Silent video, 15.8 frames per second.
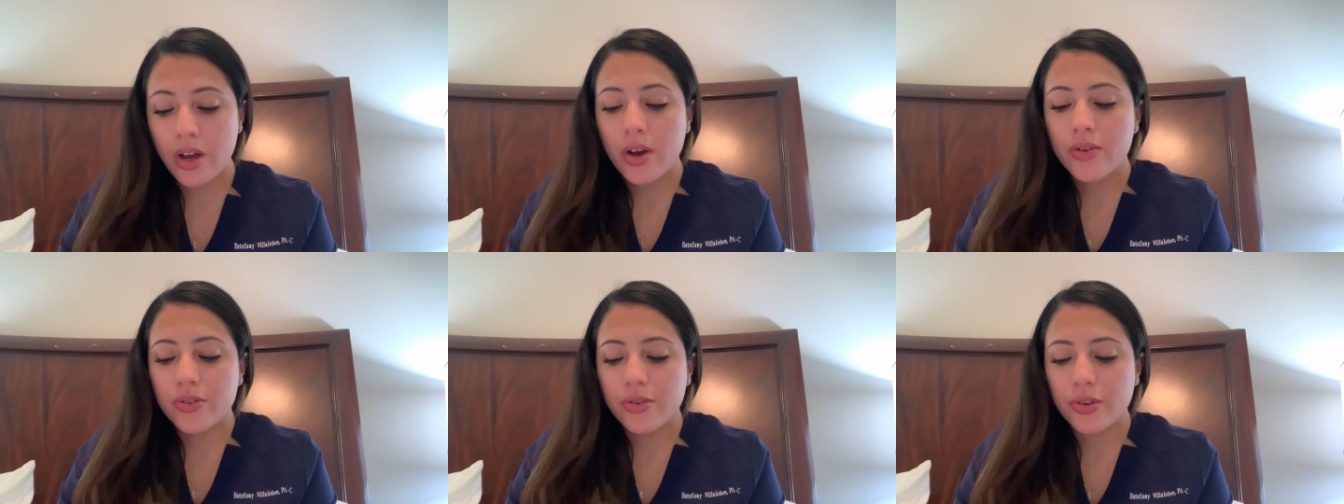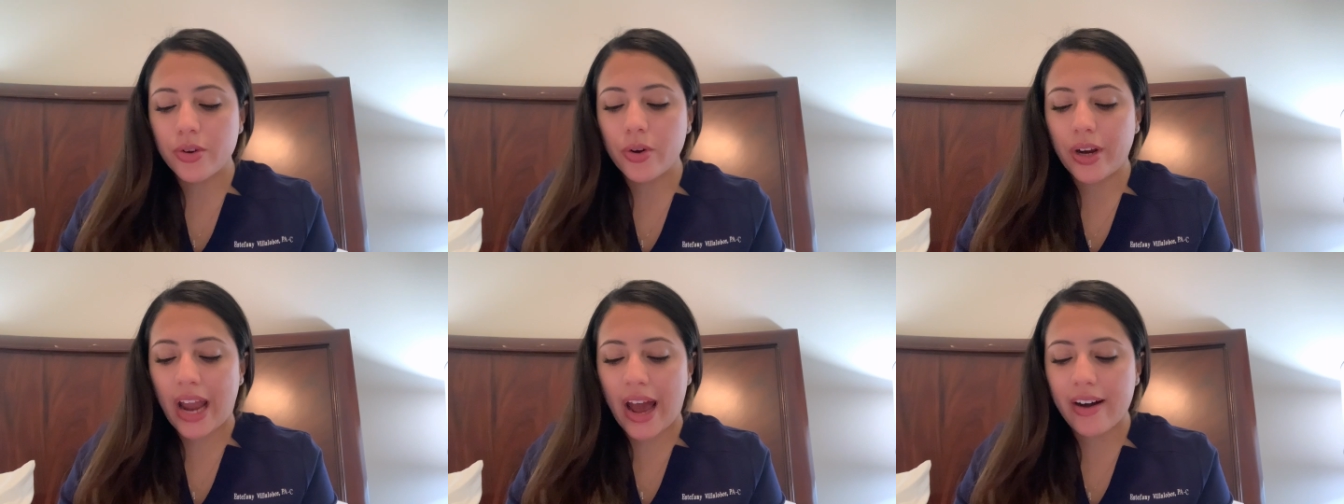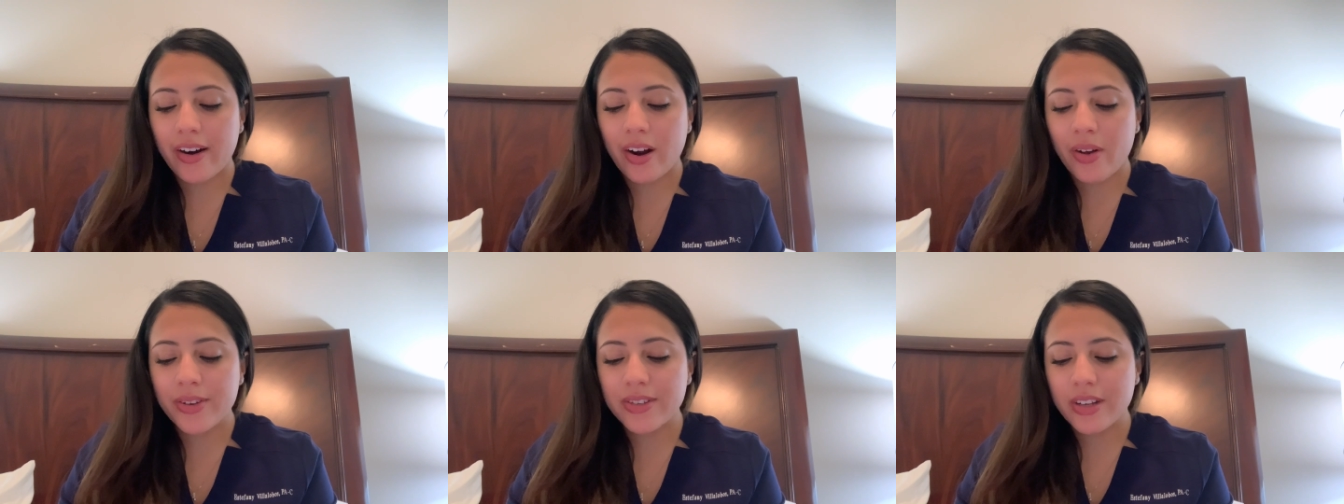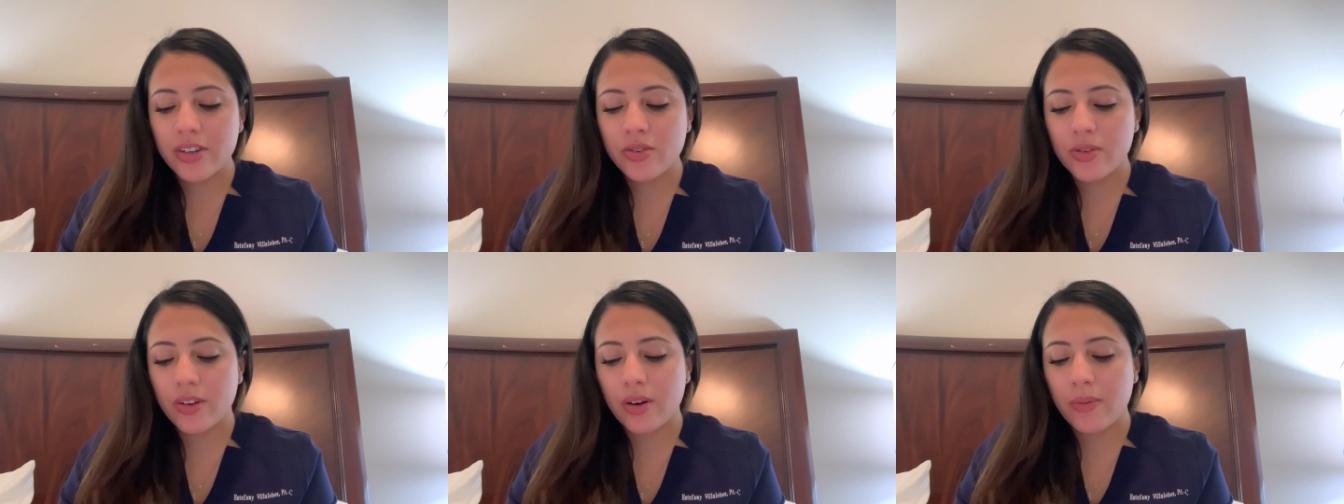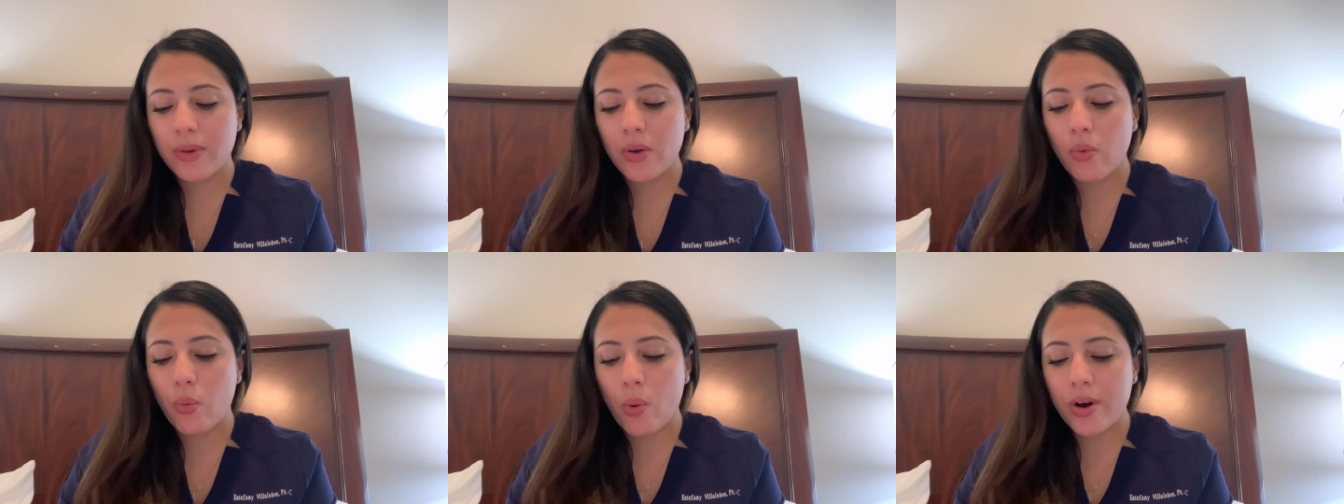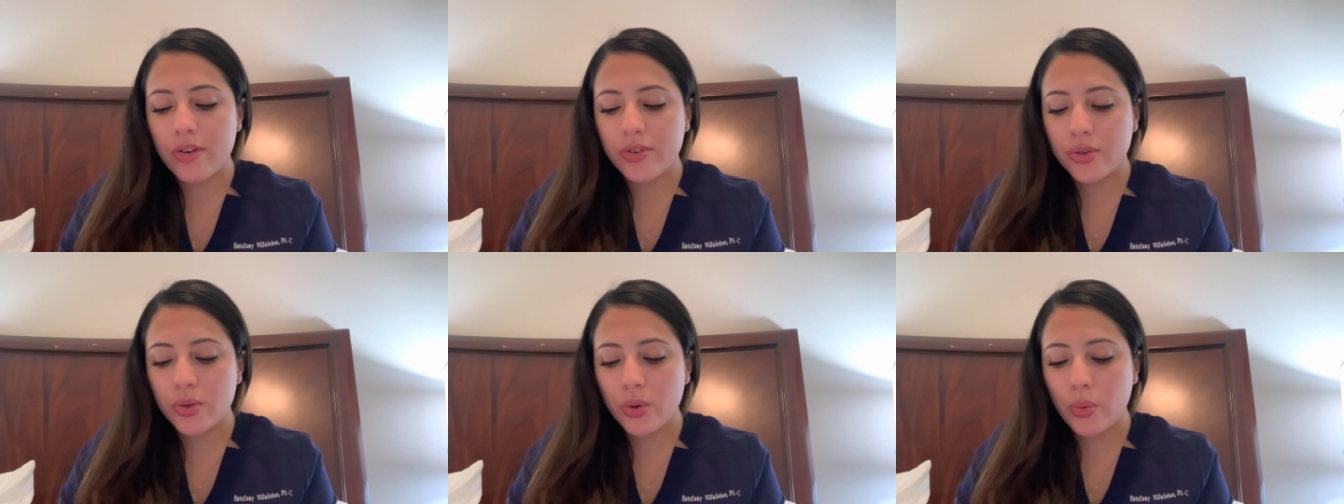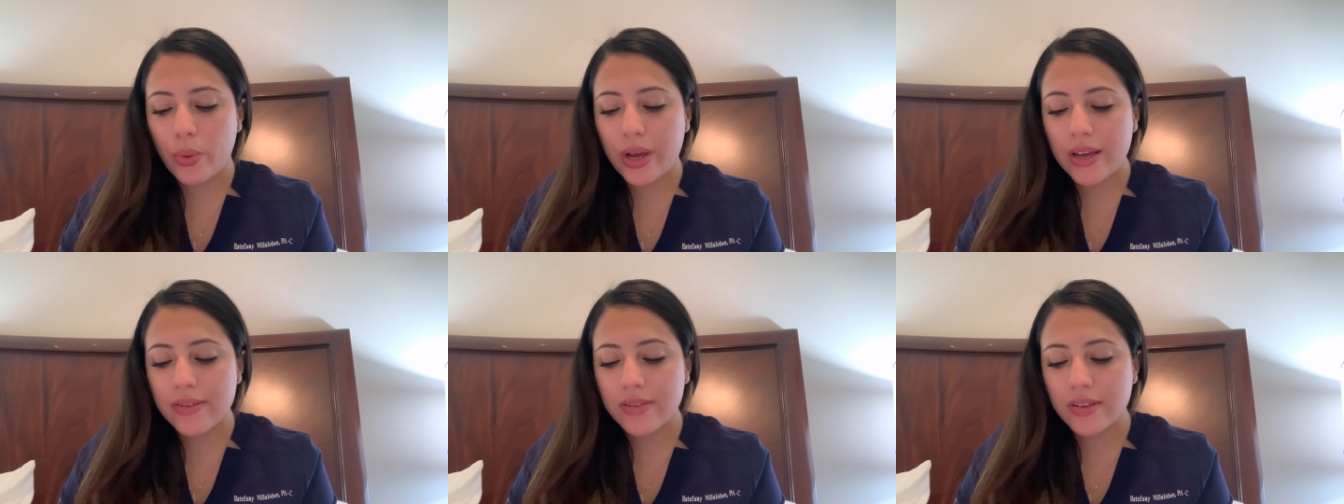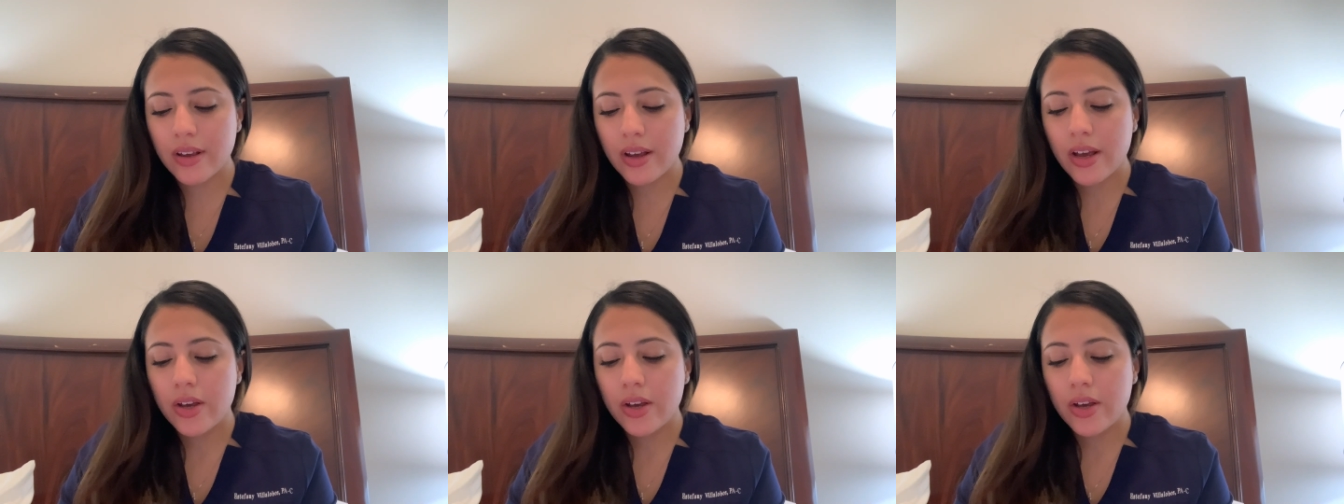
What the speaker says: So your catarrhal stage is going to be 1 to 2 weeks.